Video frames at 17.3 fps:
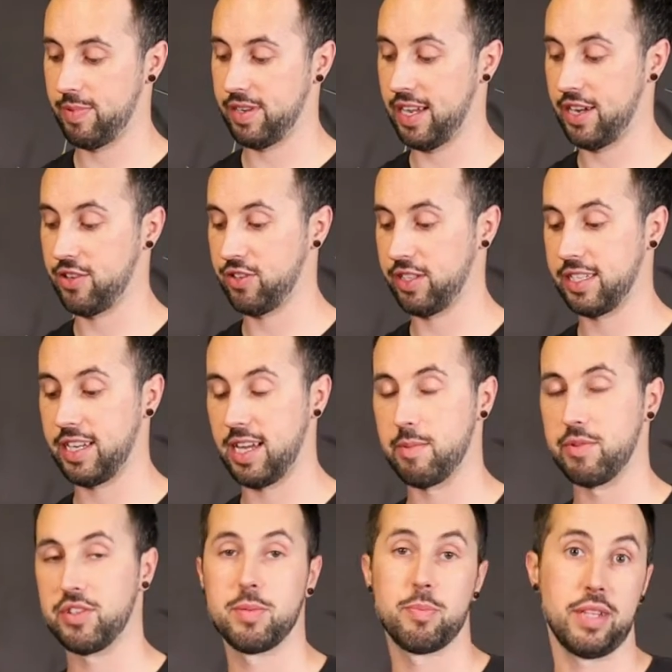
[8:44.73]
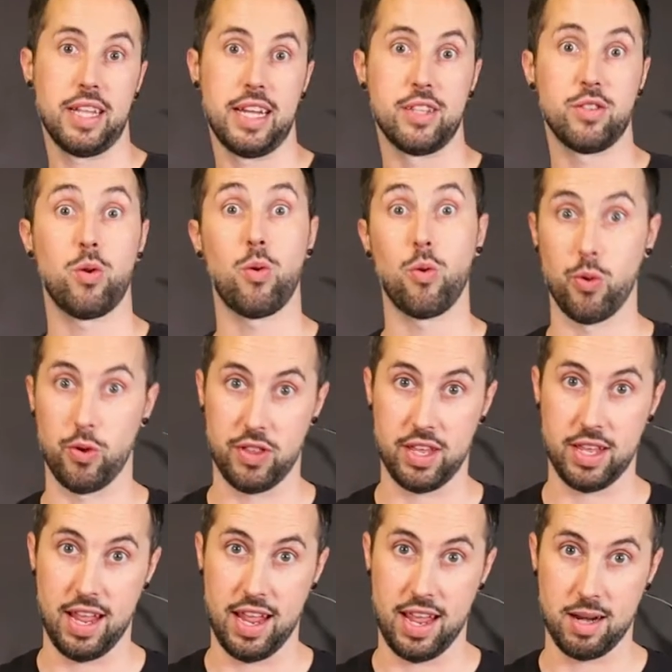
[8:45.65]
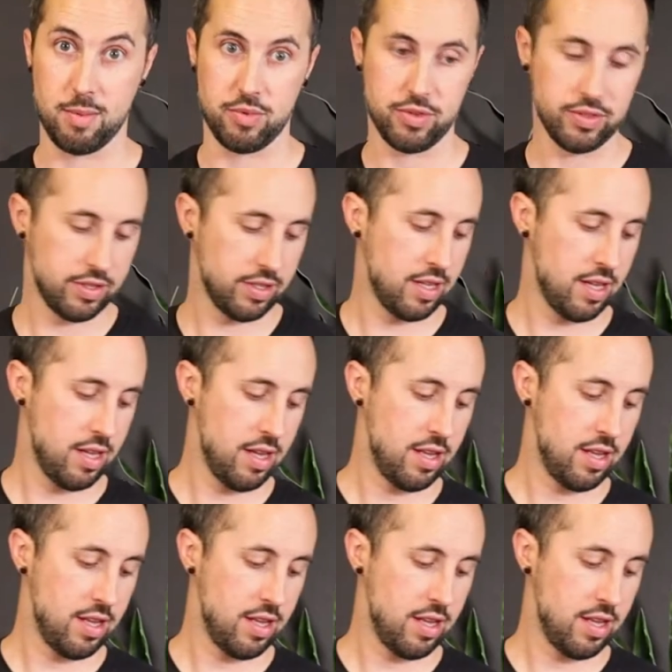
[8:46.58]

potentially damage the plants or the animals.